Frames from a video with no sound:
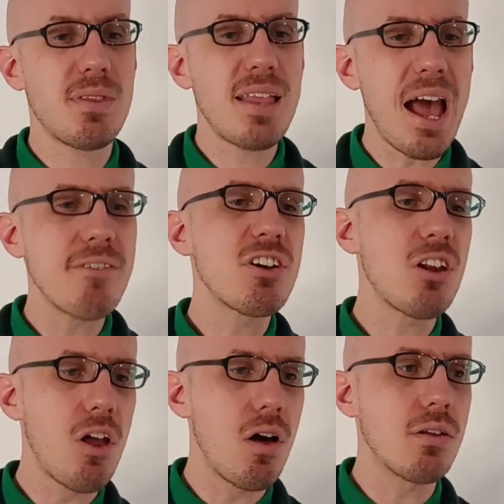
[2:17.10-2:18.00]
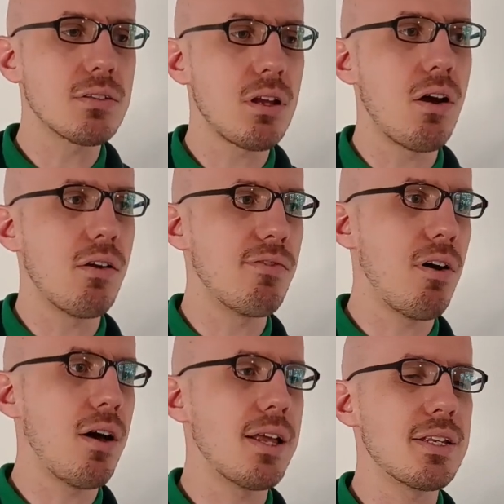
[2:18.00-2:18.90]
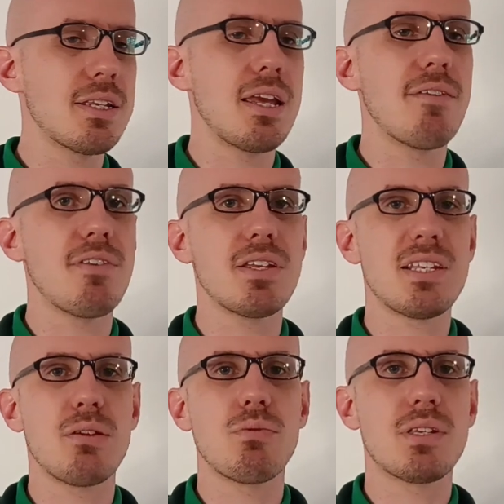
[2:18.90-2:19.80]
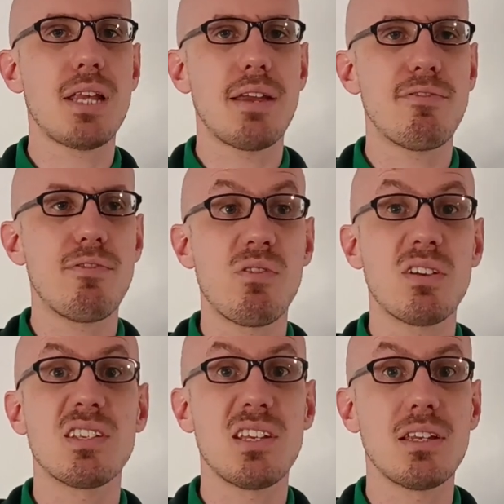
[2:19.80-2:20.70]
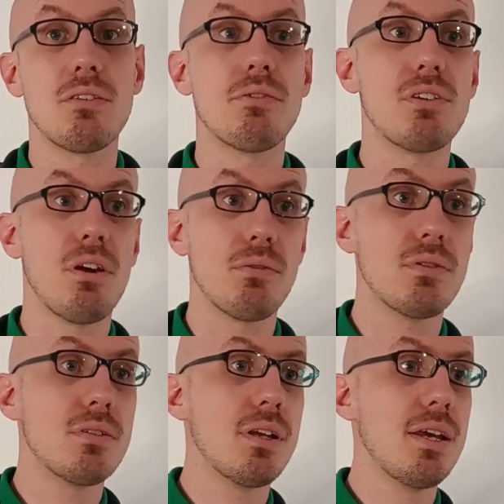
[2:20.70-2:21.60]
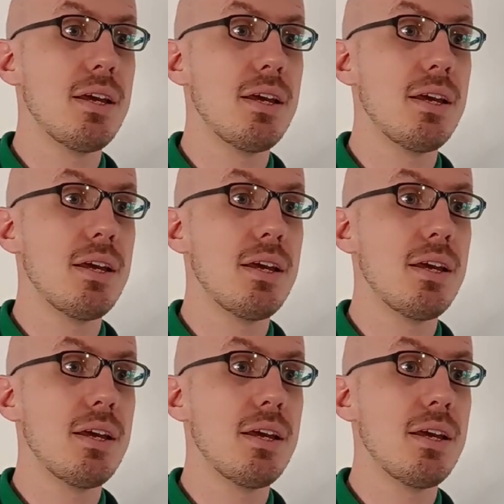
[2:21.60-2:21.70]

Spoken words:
have a glance over and see if it's still safe for continued use.